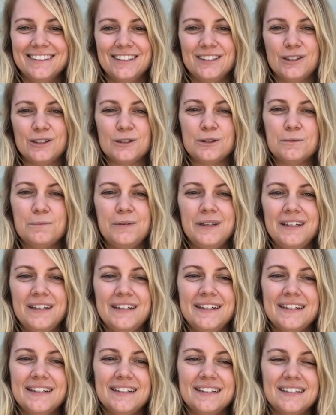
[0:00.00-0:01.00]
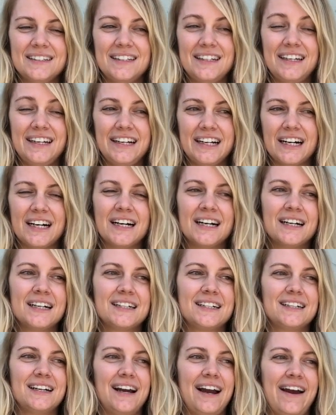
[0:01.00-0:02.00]
just be here
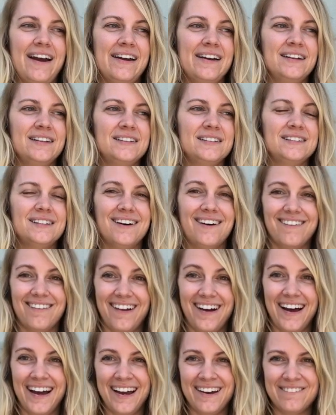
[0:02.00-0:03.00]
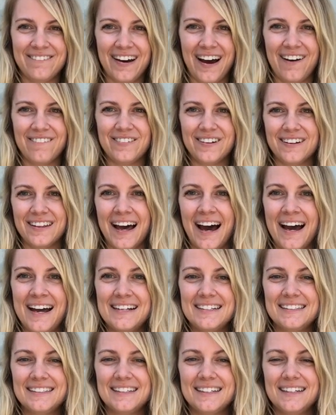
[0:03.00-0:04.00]
and alive after that,
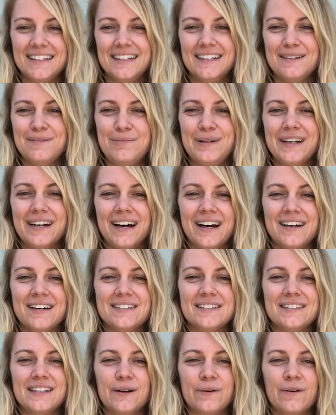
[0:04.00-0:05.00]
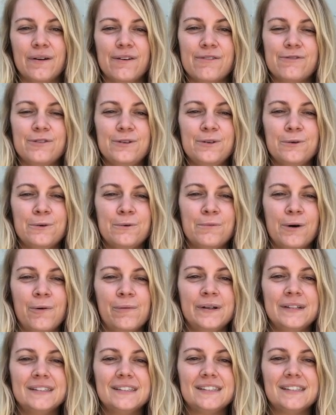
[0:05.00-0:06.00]
because there were a few
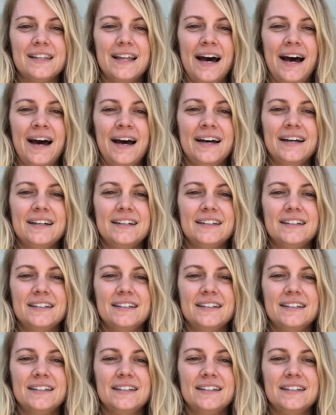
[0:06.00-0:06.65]
moments that